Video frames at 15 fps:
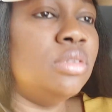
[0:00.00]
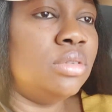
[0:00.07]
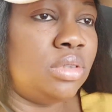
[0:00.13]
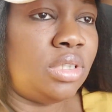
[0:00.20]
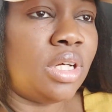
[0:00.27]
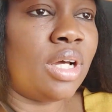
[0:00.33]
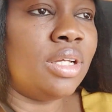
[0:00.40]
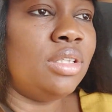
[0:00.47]

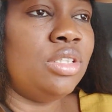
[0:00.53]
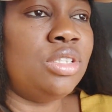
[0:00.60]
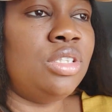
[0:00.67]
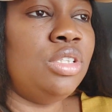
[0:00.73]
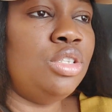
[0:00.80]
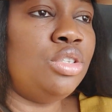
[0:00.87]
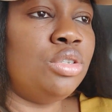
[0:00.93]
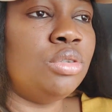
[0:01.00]
They had this
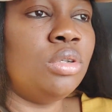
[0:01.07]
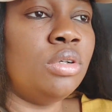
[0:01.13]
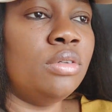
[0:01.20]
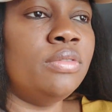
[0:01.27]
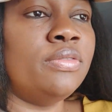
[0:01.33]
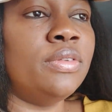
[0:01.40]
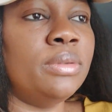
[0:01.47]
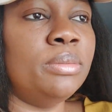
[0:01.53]
issue
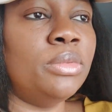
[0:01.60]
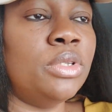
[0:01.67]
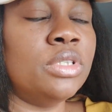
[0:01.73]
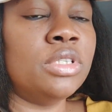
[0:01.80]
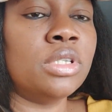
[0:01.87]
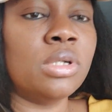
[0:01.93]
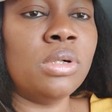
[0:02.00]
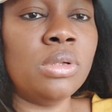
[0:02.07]
of
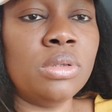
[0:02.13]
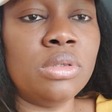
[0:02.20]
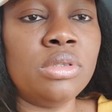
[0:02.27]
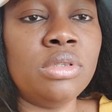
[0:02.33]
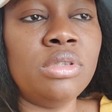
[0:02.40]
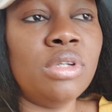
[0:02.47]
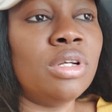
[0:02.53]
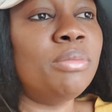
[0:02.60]
what's it
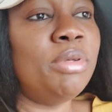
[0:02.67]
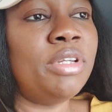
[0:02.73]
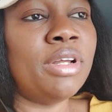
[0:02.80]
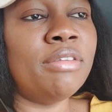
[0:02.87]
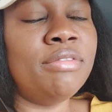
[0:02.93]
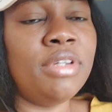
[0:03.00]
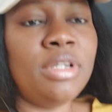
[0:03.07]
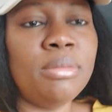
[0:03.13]
called, not being
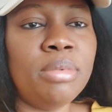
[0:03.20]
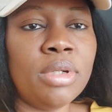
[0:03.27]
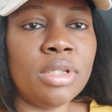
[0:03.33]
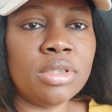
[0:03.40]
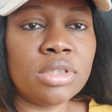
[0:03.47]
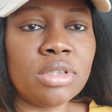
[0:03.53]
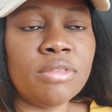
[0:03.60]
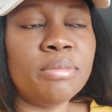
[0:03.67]
available
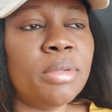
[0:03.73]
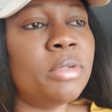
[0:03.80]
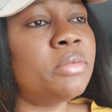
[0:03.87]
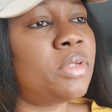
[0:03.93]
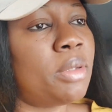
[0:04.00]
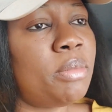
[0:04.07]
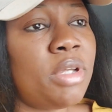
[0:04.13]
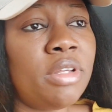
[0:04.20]
and stuff.
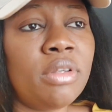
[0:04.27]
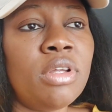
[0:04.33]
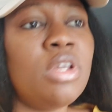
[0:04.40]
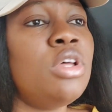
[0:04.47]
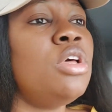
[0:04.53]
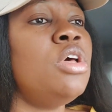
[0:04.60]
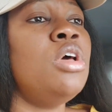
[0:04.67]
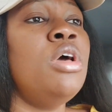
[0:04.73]
But I mean,
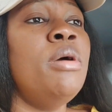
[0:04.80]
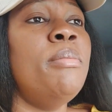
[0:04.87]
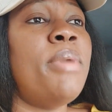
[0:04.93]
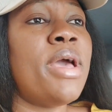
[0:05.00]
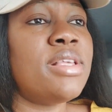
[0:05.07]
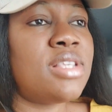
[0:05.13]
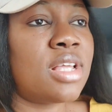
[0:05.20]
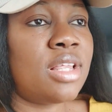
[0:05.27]

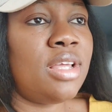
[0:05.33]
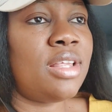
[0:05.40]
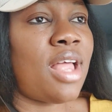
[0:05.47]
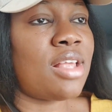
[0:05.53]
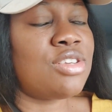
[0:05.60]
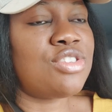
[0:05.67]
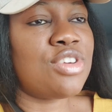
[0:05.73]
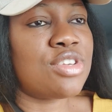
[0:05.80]
basically
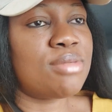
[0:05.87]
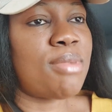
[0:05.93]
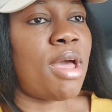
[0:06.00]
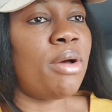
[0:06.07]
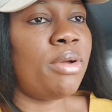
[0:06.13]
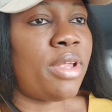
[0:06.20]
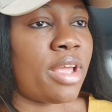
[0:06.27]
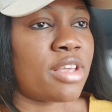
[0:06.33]
that's just my
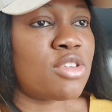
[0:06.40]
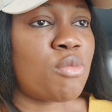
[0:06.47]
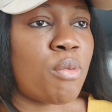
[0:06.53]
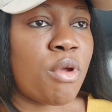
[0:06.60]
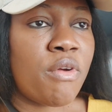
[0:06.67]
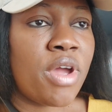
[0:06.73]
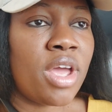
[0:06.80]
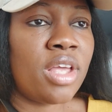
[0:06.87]
own
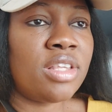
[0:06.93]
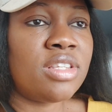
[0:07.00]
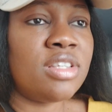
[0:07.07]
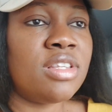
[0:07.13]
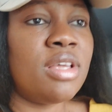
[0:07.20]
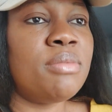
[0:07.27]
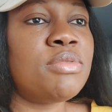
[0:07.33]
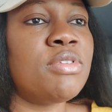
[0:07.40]
experience
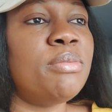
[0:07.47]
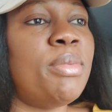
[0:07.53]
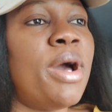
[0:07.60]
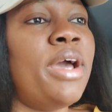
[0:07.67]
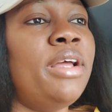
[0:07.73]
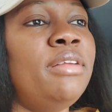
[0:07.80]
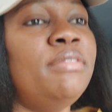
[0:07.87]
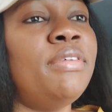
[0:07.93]
in terms of
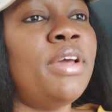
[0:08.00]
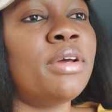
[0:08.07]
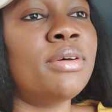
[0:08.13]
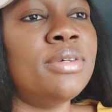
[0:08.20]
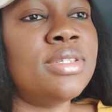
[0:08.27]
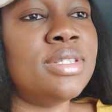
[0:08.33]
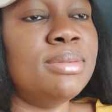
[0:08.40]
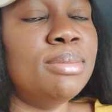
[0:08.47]
buying
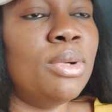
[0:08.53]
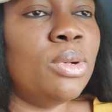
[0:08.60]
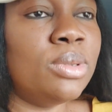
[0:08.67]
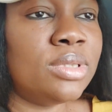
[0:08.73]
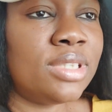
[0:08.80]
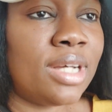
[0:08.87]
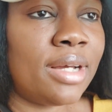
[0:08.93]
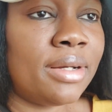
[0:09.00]
vehicles in
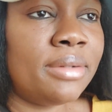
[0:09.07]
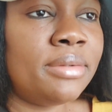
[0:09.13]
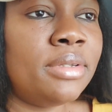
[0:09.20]
Malta.